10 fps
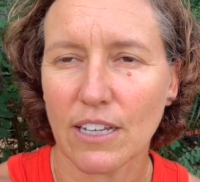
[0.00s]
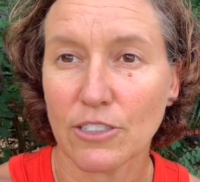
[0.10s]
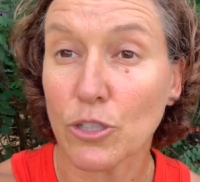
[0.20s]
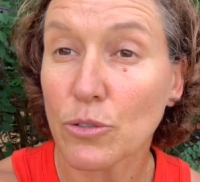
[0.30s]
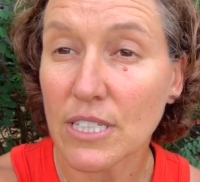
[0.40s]

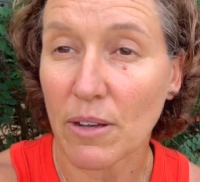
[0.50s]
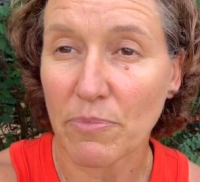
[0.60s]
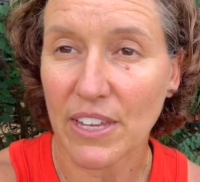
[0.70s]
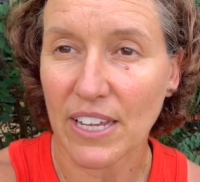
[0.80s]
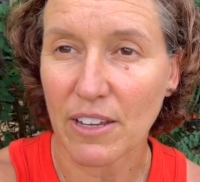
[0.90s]
do
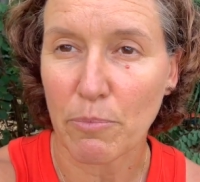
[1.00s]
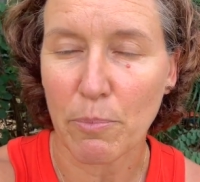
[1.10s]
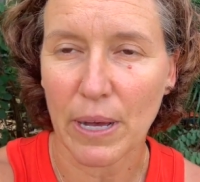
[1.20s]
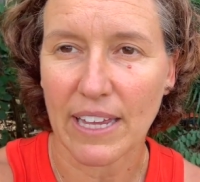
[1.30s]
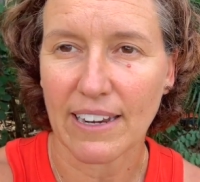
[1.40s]
something,
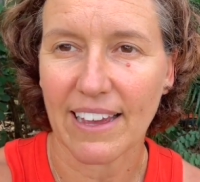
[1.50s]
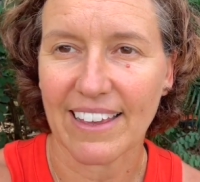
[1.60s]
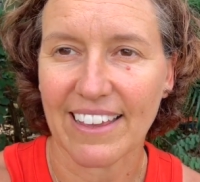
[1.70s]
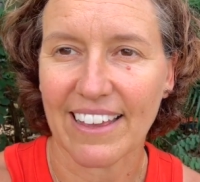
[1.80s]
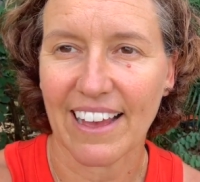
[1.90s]
but
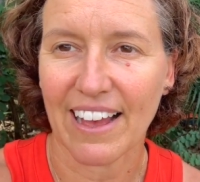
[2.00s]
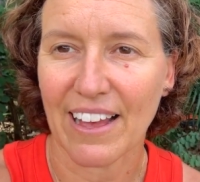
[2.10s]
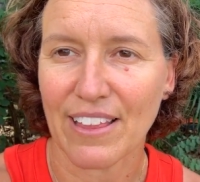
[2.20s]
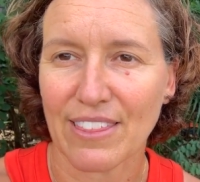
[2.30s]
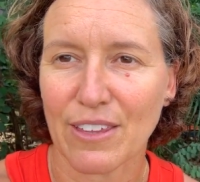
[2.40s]

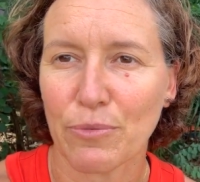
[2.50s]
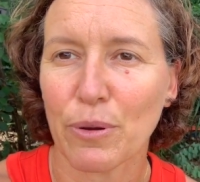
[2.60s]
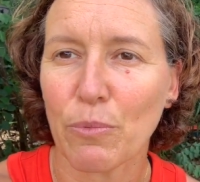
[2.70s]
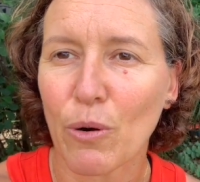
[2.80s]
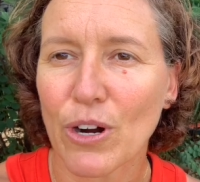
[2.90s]
the
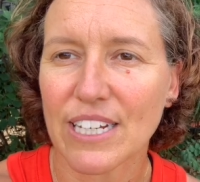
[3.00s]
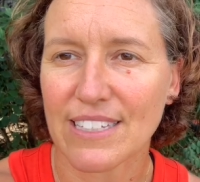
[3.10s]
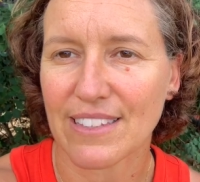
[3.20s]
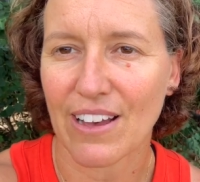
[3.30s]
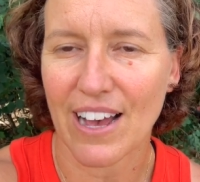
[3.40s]
reward
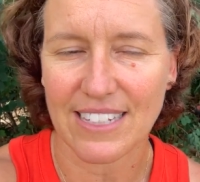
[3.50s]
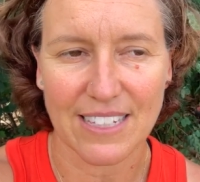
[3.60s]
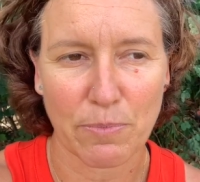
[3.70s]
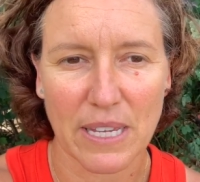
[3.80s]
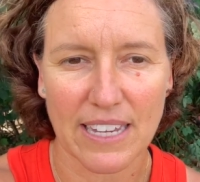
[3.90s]
is
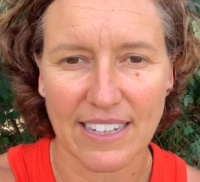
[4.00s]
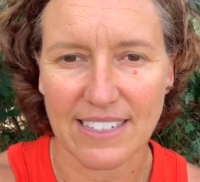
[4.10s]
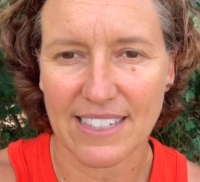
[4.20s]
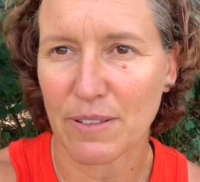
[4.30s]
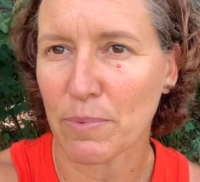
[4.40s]
lost
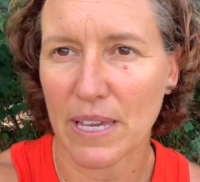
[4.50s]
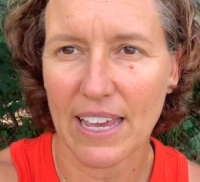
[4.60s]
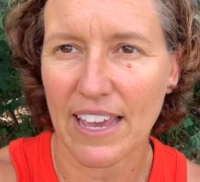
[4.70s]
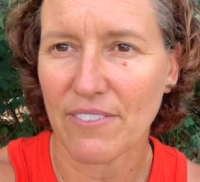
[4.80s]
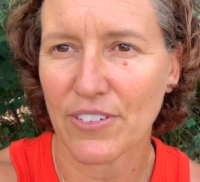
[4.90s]
because the
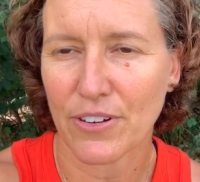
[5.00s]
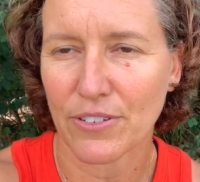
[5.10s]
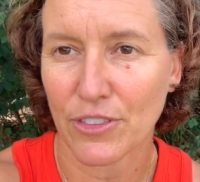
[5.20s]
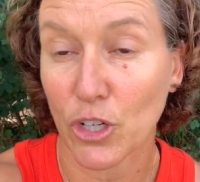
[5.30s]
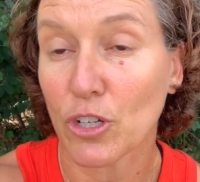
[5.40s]

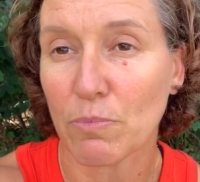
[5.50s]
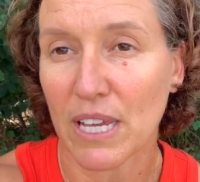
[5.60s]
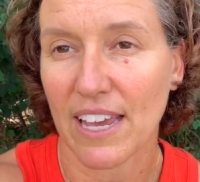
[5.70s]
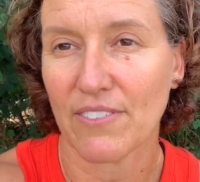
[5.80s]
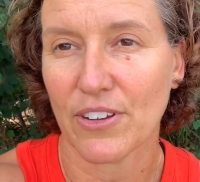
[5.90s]
good
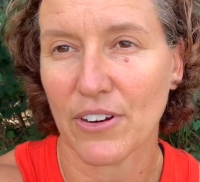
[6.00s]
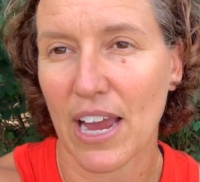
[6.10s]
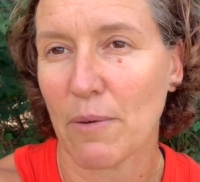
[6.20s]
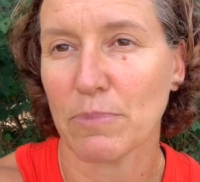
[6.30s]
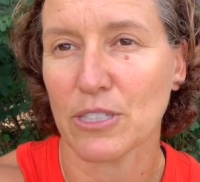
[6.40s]
behavior
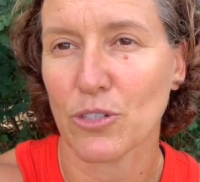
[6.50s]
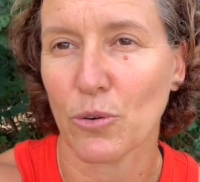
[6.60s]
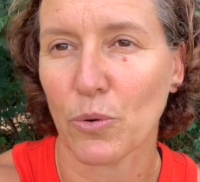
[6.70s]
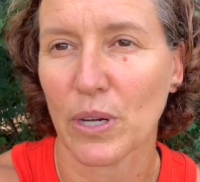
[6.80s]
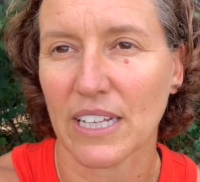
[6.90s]
happened
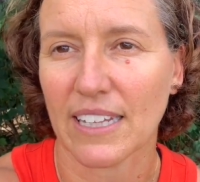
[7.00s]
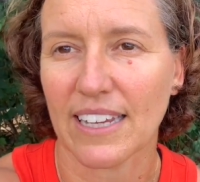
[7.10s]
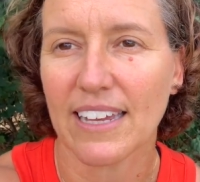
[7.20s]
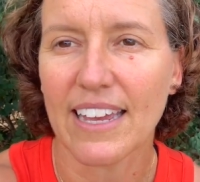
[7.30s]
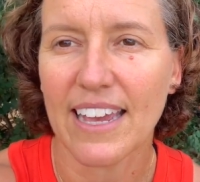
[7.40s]
so quickly,